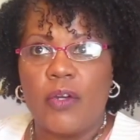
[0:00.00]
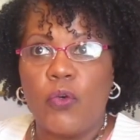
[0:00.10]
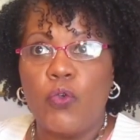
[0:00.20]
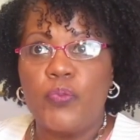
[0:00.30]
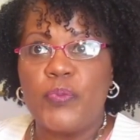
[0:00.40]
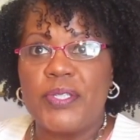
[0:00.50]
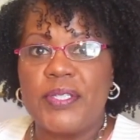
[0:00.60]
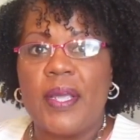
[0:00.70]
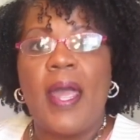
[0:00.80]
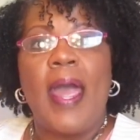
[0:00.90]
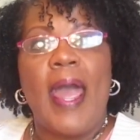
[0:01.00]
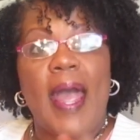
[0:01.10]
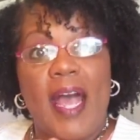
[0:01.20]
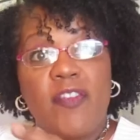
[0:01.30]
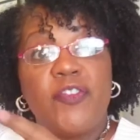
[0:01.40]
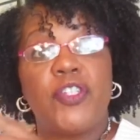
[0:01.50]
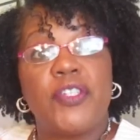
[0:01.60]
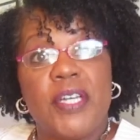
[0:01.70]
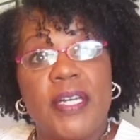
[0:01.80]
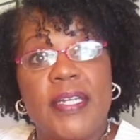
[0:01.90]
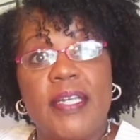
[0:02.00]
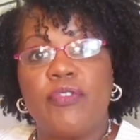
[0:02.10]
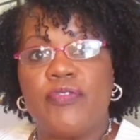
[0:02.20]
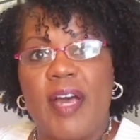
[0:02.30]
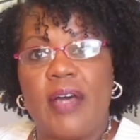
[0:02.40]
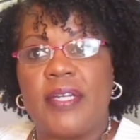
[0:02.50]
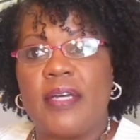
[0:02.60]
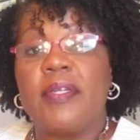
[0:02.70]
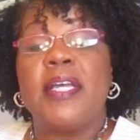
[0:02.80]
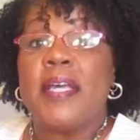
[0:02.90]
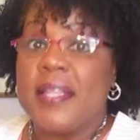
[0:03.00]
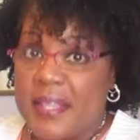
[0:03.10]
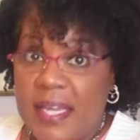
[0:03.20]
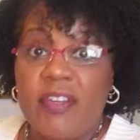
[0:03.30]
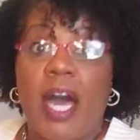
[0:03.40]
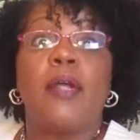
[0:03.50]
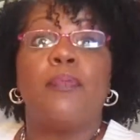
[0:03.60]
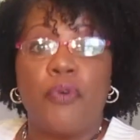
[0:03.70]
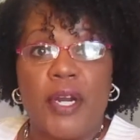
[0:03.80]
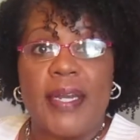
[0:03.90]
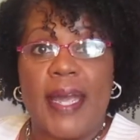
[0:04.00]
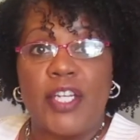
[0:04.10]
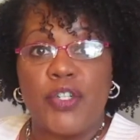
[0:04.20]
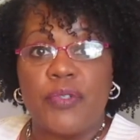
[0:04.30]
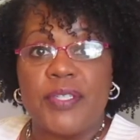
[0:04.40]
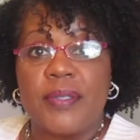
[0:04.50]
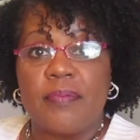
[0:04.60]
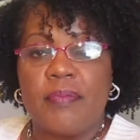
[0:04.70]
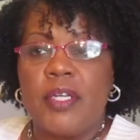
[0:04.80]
Oops, after study, it was found out they've got a brain aneurysm.